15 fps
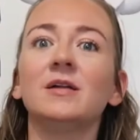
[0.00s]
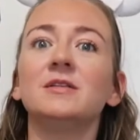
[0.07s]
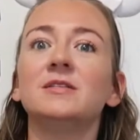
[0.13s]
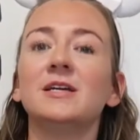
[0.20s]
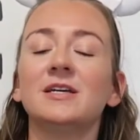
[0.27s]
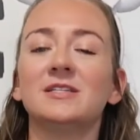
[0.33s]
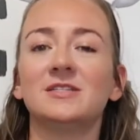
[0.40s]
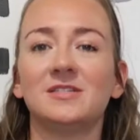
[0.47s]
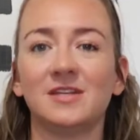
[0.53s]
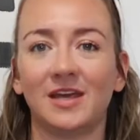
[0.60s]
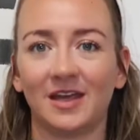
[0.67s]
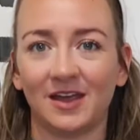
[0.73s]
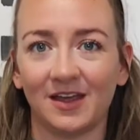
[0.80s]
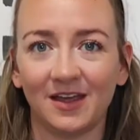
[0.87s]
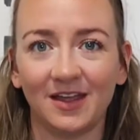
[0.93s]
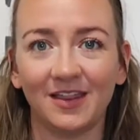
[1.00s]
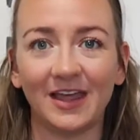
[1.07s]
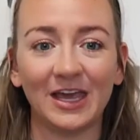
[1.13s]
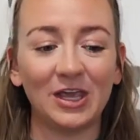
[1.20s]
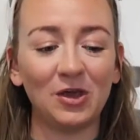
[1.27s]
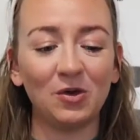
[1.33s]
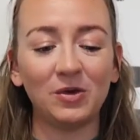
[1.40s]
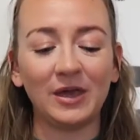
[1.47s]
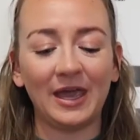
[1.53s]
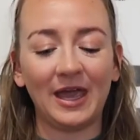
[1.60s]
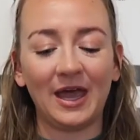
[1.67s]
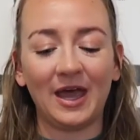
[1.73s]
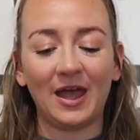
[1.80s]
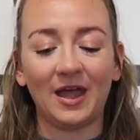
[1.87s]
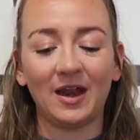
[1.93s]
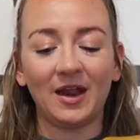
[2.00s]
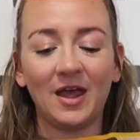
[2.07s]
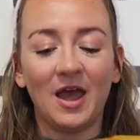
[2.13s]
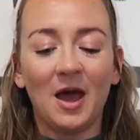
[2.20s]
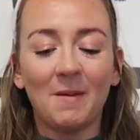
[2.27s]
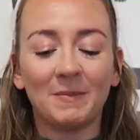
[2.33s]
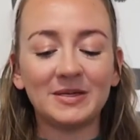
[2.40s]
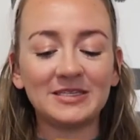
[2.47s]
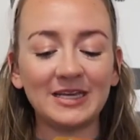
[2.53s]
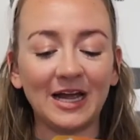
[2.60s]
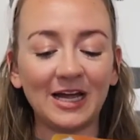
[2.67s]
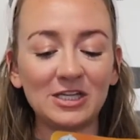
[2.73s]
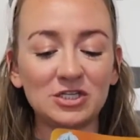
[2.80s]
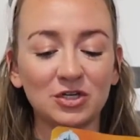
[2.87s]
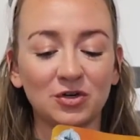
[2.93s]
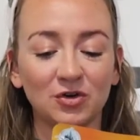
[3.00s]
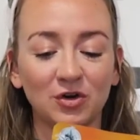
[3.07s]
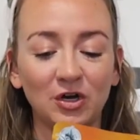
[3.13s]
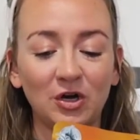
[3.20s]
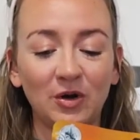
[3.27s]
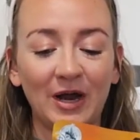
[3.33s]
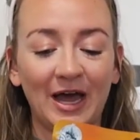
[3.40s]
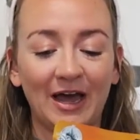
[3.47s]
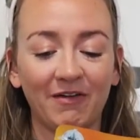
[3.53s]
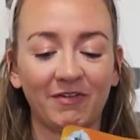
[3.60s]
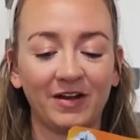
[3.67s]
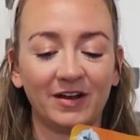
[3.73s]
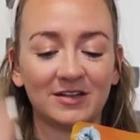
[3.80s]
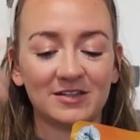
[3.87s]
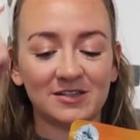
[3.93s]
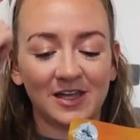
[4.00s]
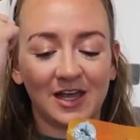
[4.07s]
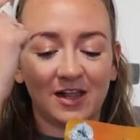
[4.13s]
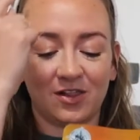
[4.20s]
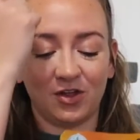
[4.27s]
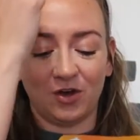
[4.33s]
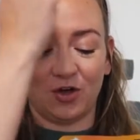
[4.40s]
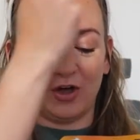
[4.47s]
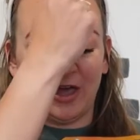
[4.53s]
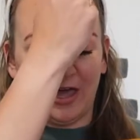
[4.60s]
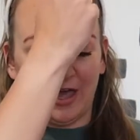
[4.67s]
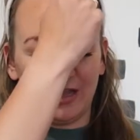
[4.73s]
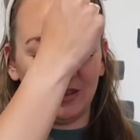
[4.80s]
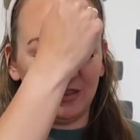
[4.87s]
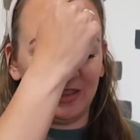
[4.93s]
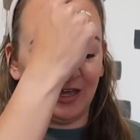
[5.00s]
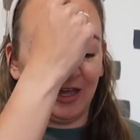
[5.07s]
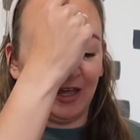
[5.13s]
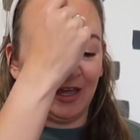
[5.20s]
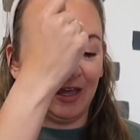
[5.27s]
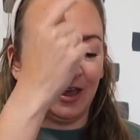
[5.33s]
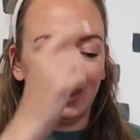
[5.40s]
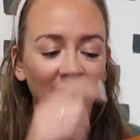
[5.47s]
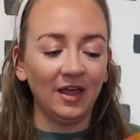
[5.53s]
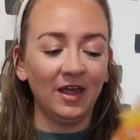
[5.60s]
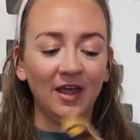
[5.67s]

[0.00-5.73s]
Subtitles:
Disney. Like you can't, besides Groot having his like little head thing,